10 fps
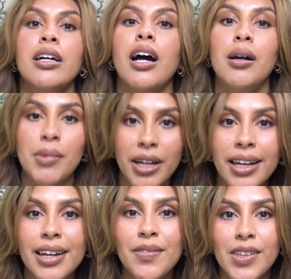I'm gonna
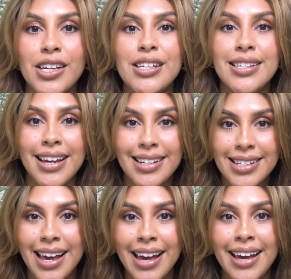give this a
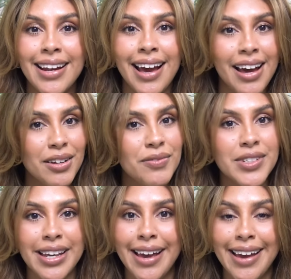ten out of
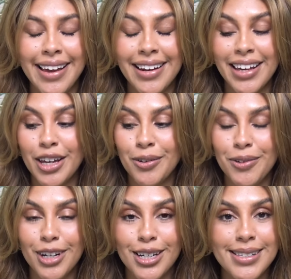ten. It
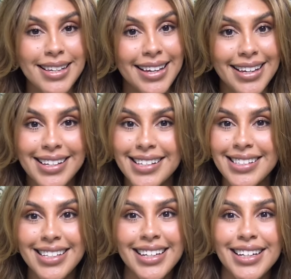was
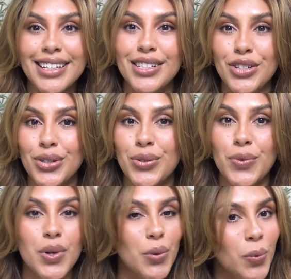easy
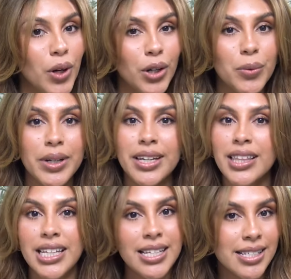to work
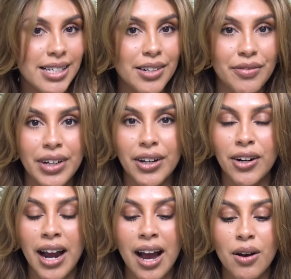with, easy to figure
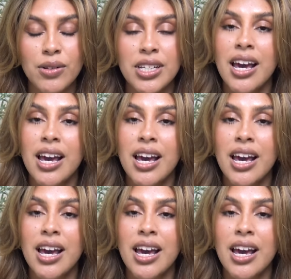out.